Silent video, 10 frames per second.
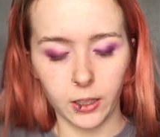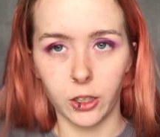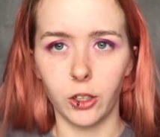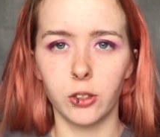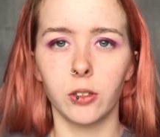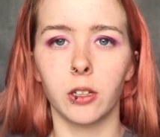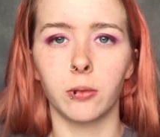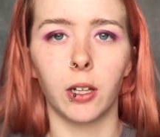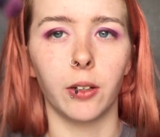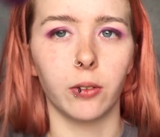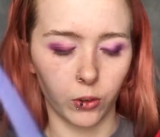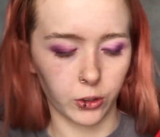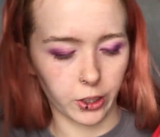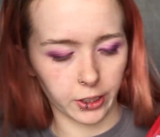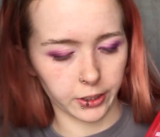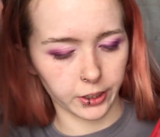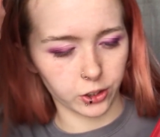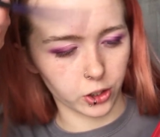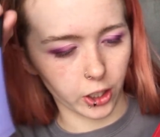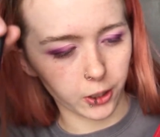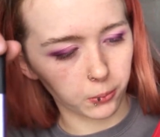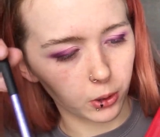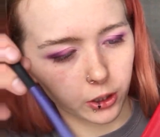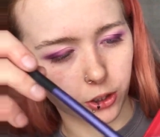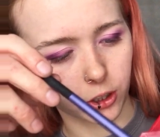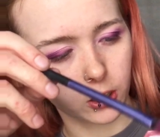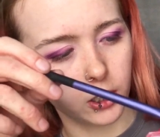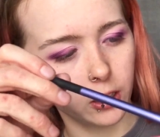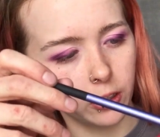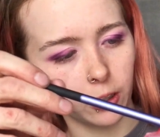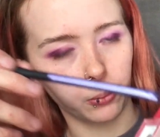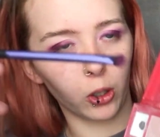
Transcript: Using that Real Technique shading brush again, I'm